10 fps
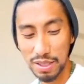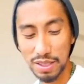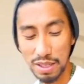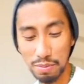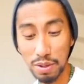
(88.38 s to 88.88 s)

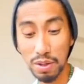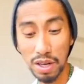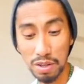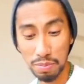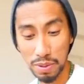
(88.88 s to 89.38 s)
this can be with
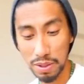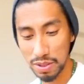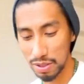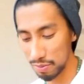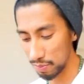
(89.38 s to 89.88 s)
other
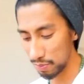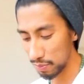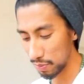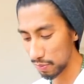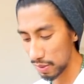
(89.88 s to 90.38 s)
person
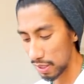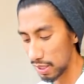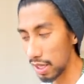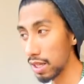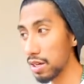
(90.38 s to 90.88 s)

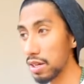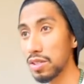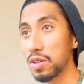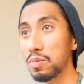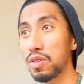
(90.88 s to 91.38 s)
now that there is
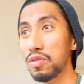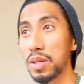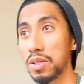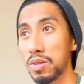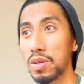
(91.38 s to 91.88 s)
no
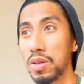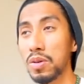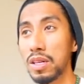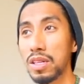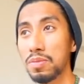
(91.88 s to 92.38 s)
movement you
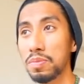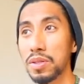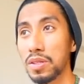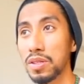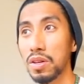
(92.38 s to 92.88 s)
know that this
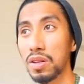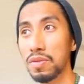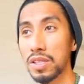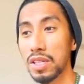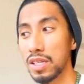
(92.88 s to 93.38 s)
person is all of
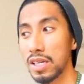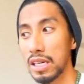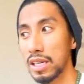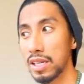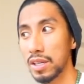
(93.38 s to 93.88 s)
a sudden
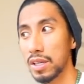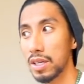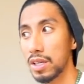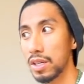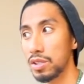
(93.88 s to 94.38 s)
like
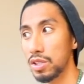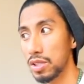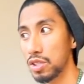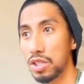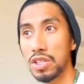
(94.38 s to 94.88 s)

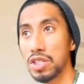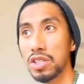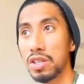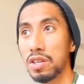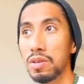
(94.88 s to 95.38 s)
just changing
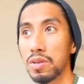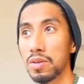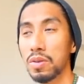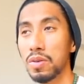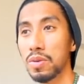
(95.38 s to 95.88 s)
their
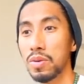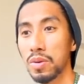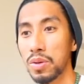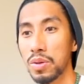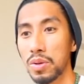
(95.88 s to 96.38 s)
look
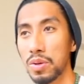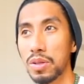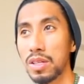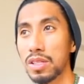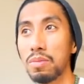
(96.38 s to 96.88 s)
or
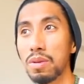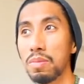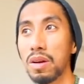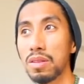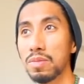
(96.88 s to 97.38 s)
there's something
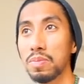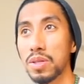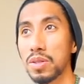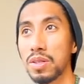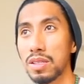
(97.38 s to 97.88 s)
about this
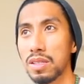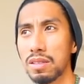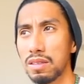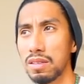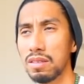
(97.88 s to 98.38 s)
person it's
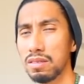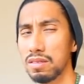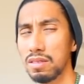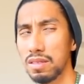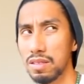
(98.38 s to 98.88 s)
just like
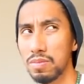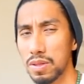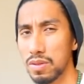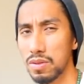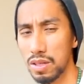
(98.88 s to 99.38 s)
is this
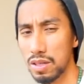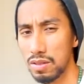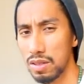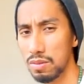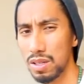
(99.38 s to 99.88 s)
person trying
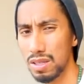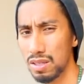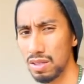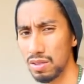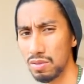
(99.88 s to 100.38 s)
to get my
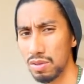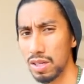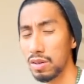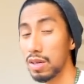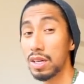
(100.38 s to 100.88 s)
attention right
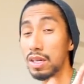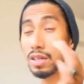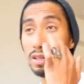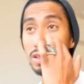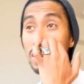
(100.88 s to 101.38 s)
now
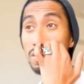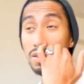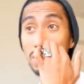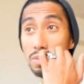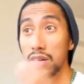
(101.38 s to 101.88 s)
it's not even
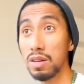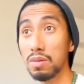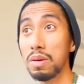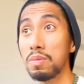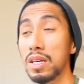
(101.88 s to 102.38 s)
just about a
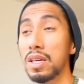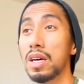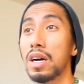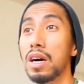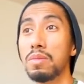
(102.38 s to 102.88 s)
look maybe
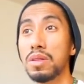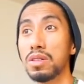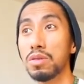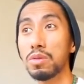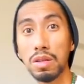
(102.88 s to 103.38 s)
i mean their
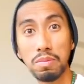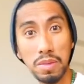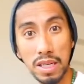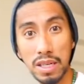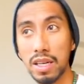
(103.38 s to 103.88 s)
social
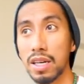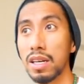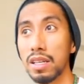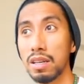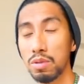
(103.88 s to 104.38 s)
media
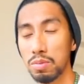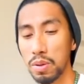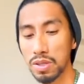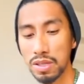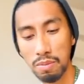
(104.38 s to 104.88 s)
like they would
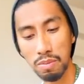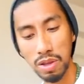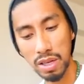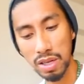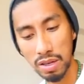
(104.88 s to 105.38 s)
post
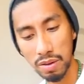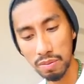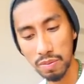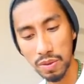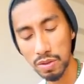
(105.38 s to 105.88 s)
something
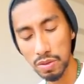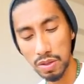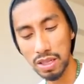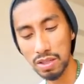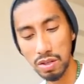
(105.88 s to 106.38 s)
to
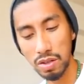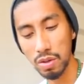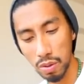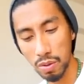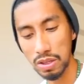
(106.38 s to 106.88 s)
get
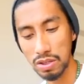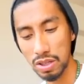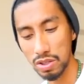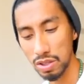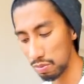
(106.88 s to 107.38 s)
your
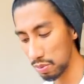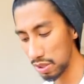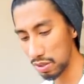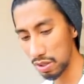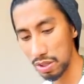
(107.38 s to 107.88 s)
attention in
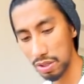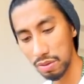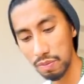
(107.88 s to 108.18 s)
particular